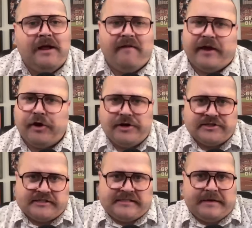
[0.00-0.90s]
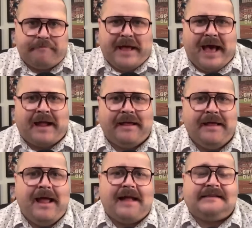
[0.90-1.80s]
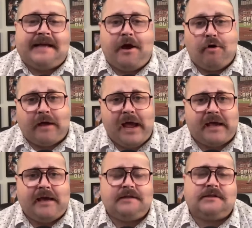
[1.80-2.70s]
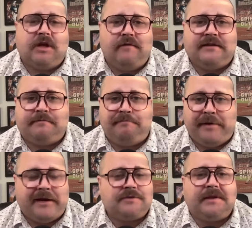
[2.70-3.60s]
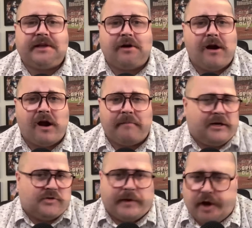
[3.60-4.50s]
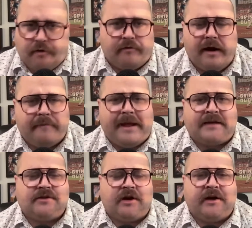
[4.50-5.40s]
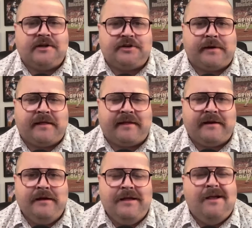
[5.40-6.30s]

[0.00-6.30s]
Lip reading: They couldn't just sit back and say, okay, Keaton Slovis, beat us with your arm because we know the running backs aren't going to do anything.